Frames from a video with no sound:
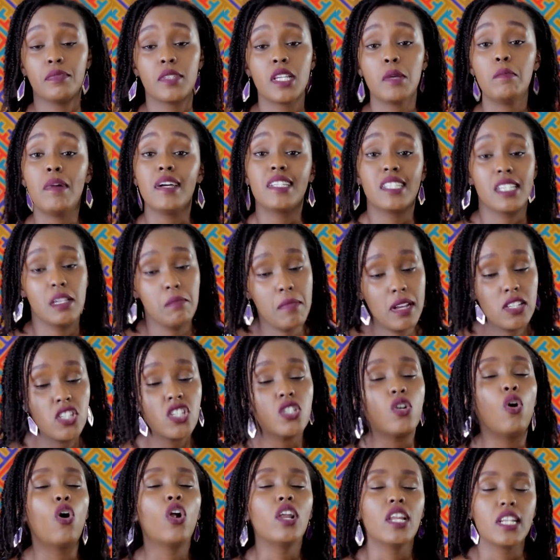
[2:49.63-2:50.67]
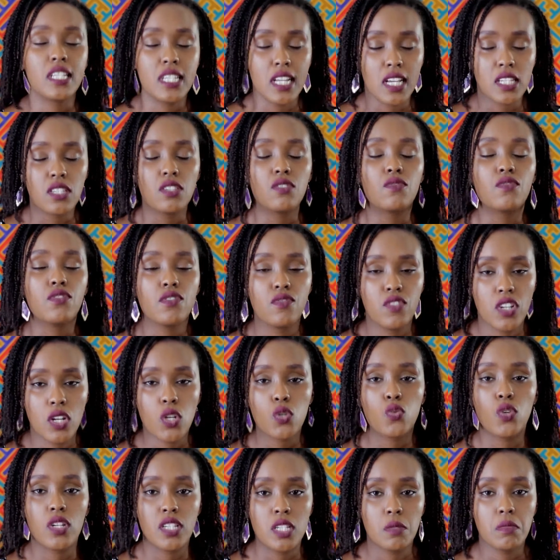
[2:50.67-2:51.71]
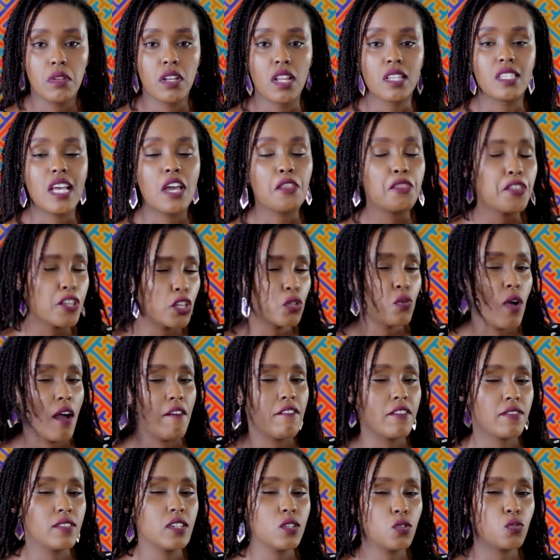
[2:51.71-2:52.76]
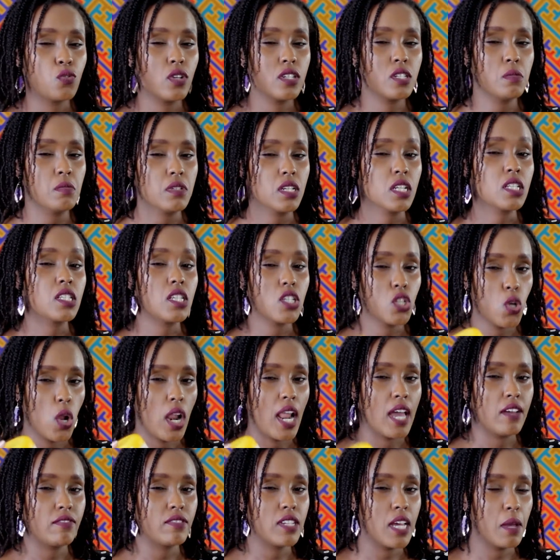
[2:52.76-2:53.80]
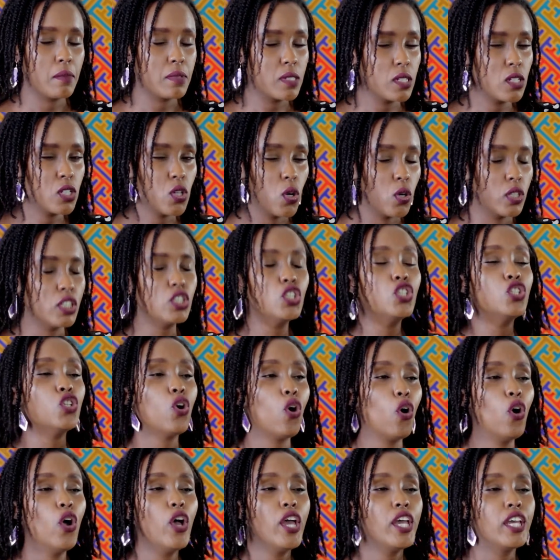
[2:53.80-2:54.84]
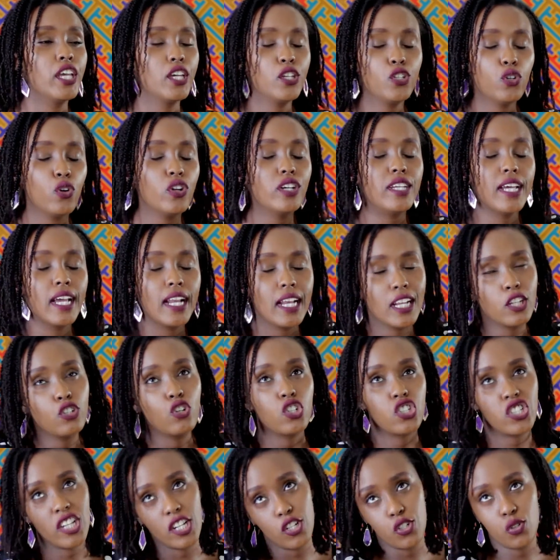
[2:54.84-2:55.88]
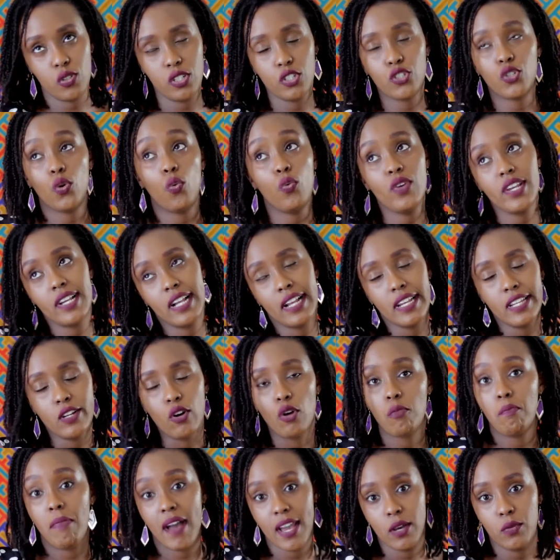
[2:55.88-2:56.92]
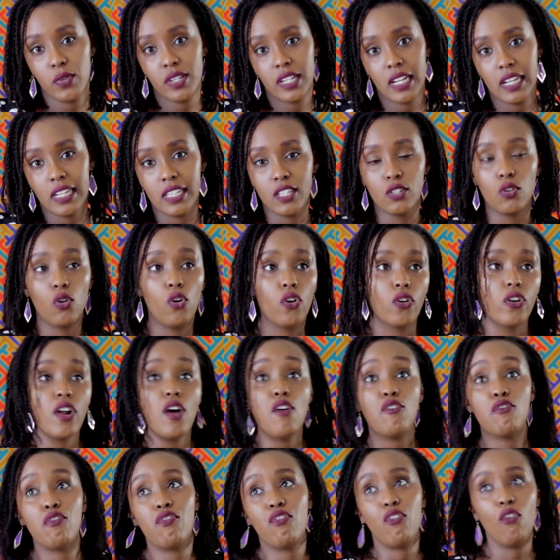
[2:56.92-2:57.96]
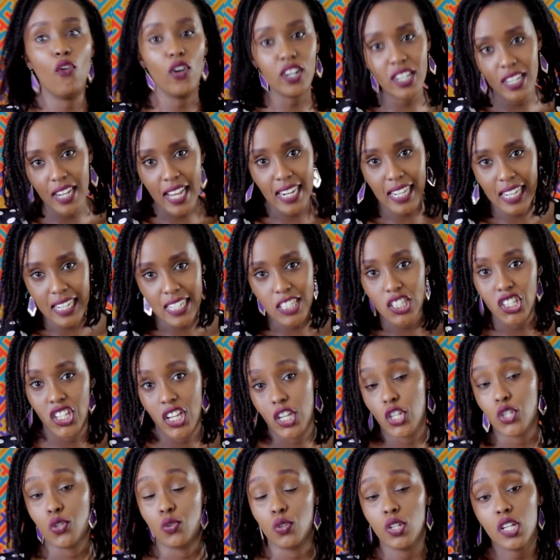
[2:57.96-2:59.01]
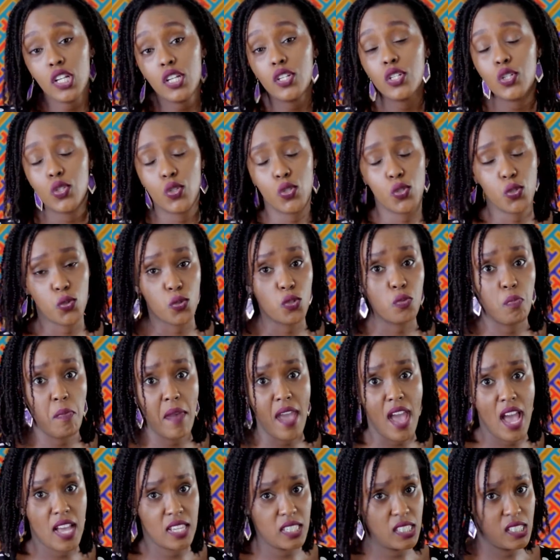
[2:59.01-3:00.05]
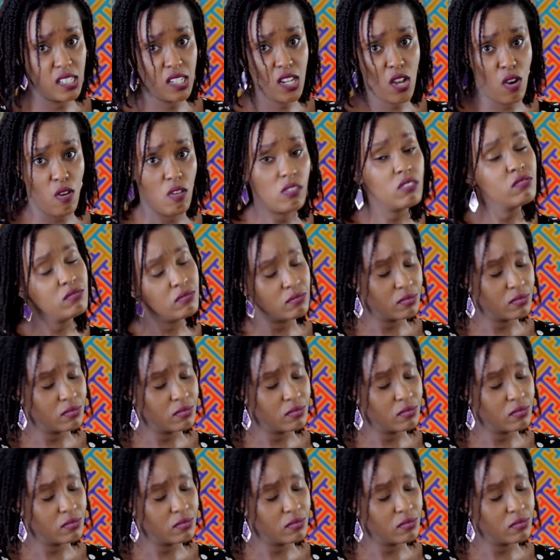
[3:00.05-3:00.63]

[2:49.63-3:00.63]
But imagine all it takes is 15 to 20 minutes. I think you have 15 to 20 minutes in your lifetime. So in your day, in your schedule, in your weekly or bi-weekly or fortnightly schedule to spare. Sindio,